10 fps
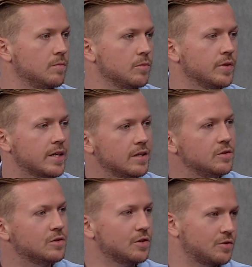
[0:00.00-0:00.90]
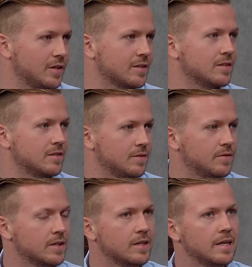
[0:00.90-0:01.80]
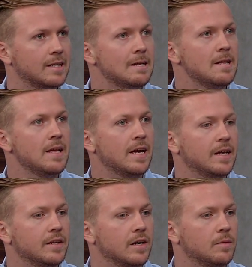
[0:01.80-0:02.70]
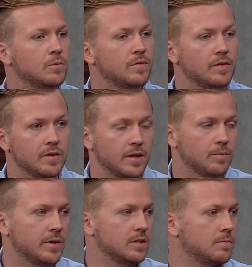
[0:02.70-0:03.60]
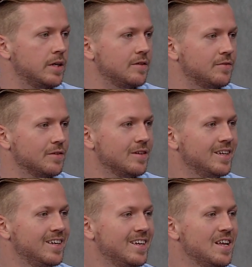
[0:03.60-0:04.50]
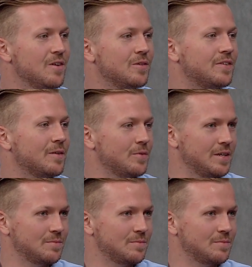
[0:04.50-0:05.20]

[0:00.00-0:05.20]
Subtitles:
where they can use our trucks and stuff like that. And we've even helped raise money for. We've helped raise